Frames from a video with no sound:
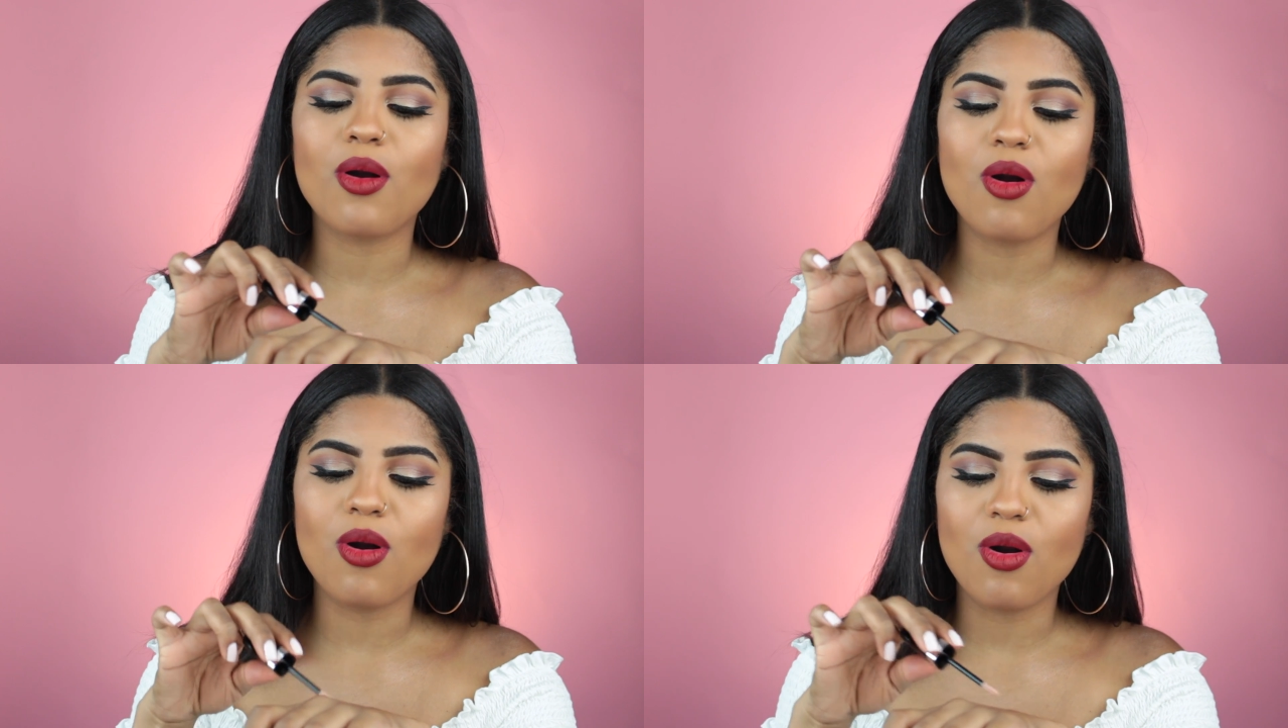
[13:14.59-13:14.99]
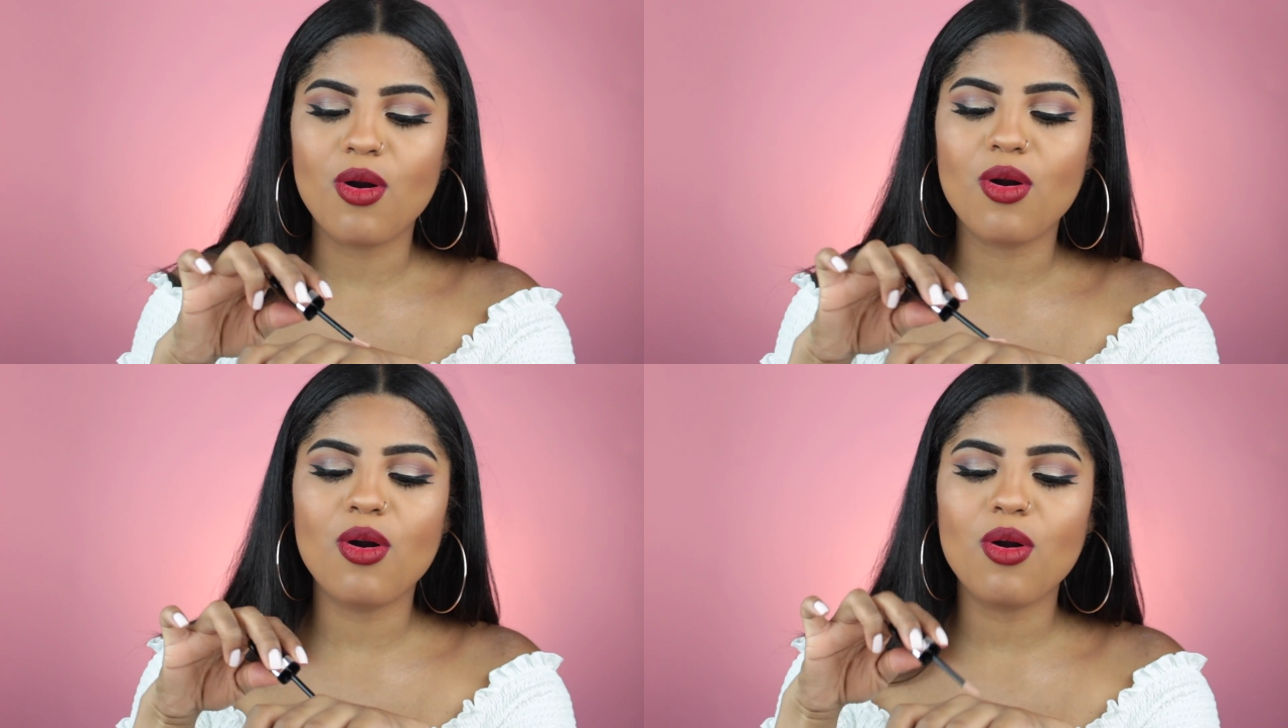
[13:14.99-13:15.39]

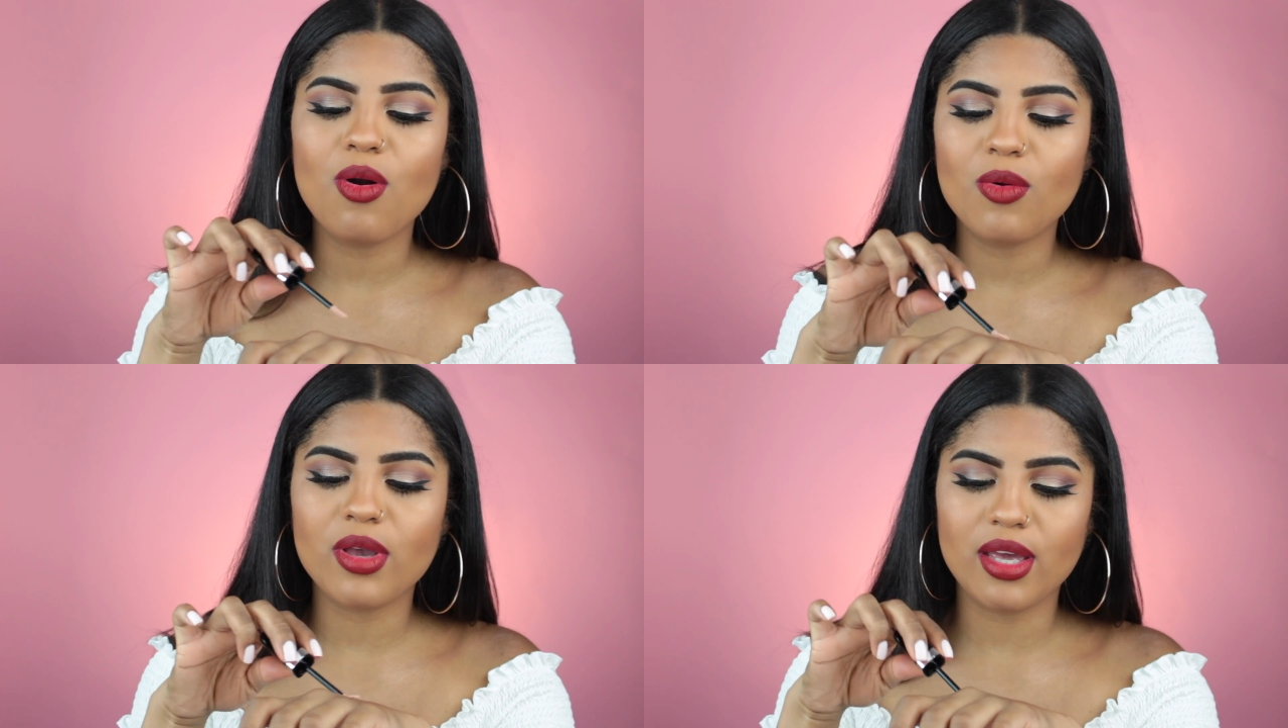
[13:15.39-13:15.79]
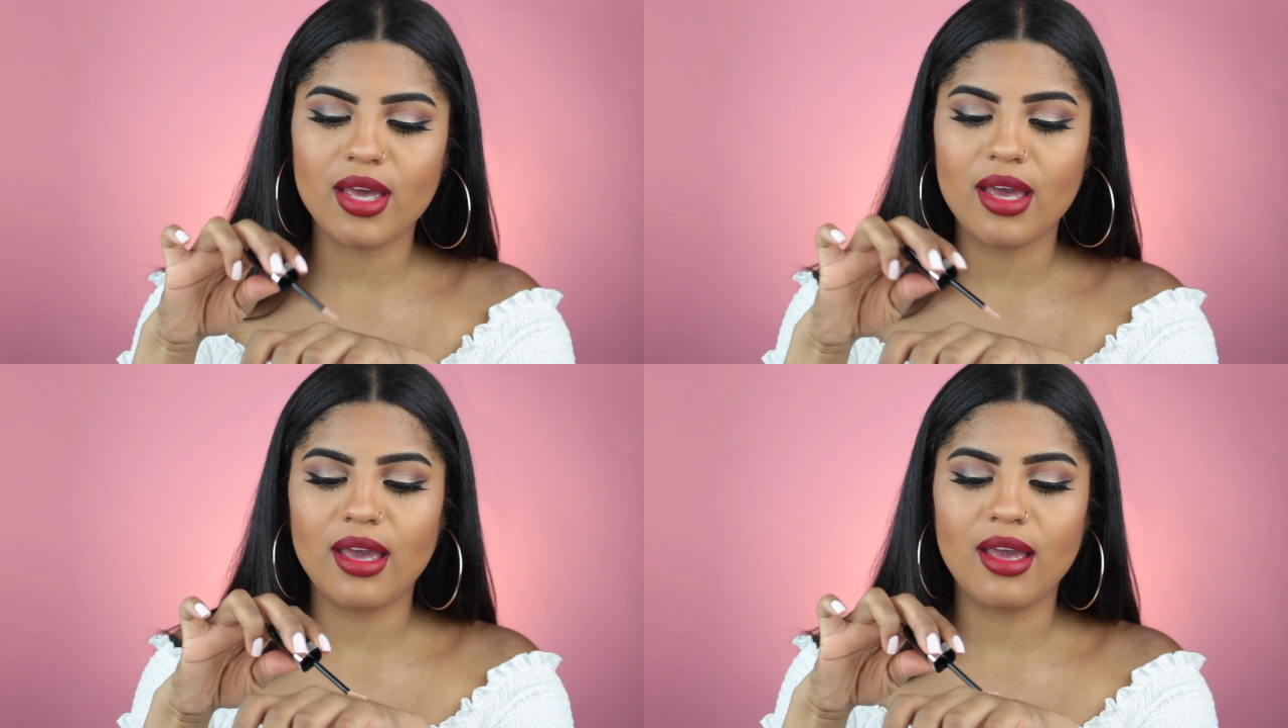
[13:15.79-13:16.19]

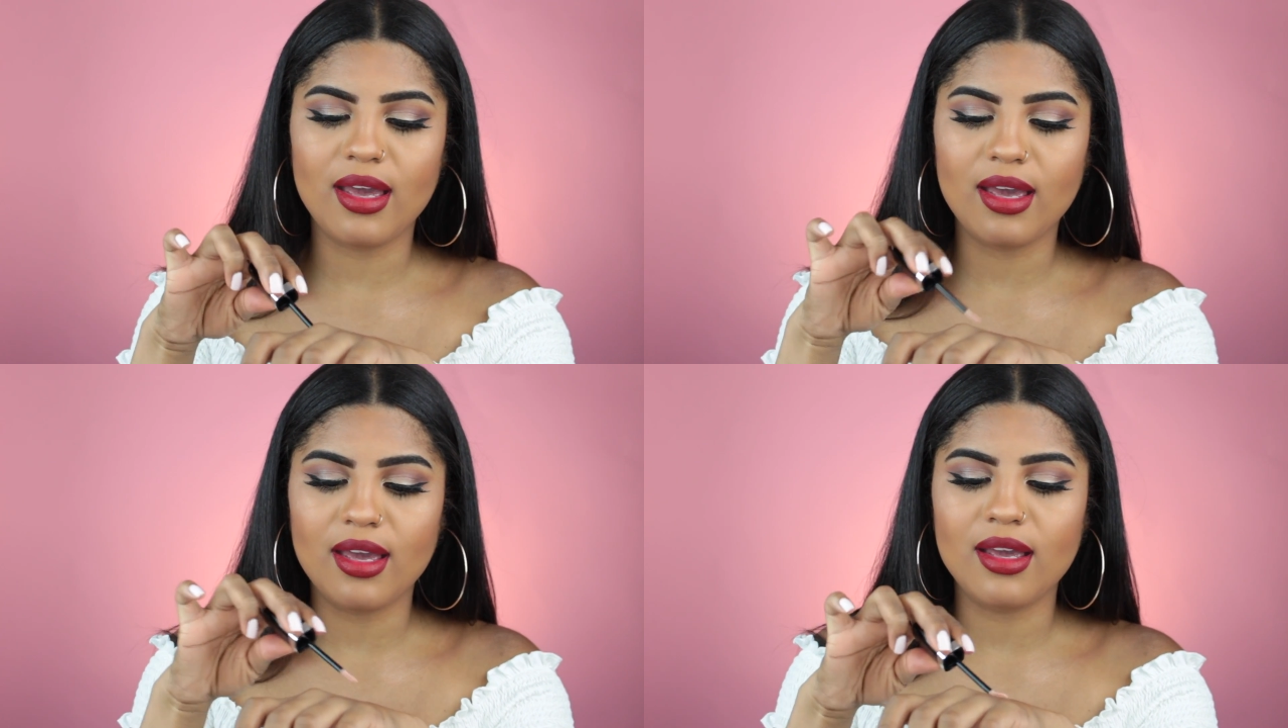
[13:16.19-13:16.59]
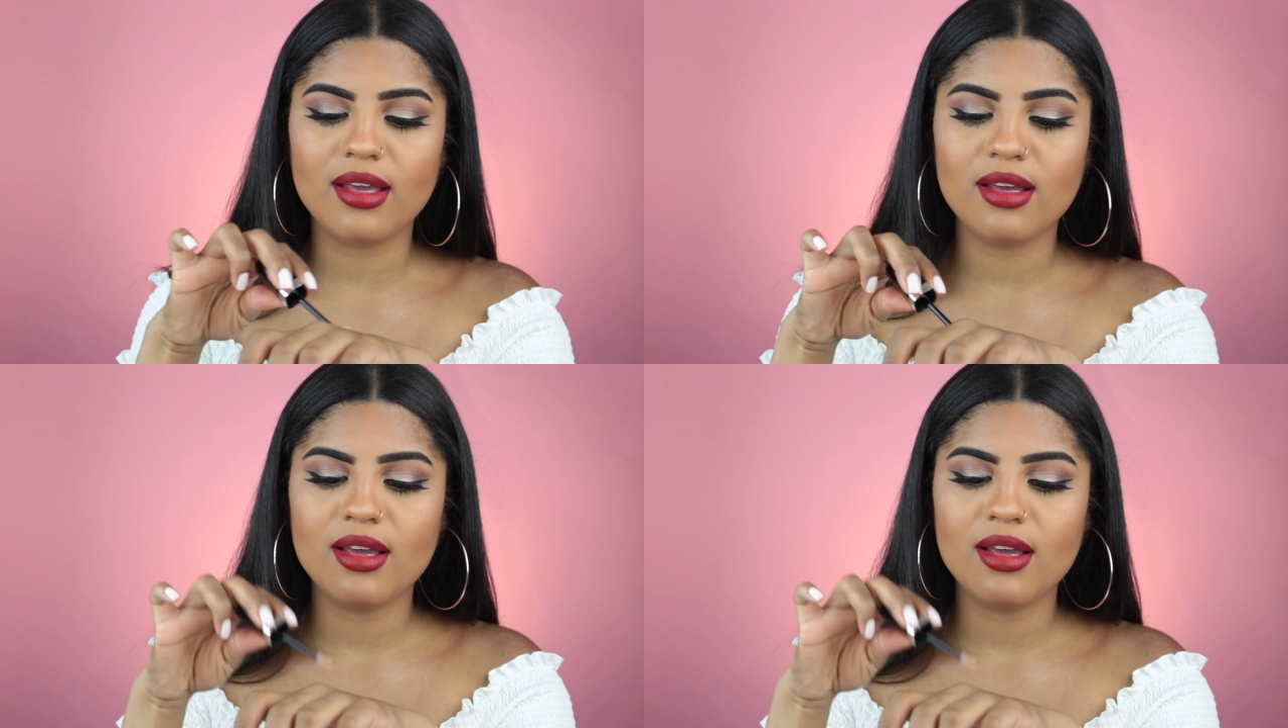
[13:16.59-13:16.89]
okay.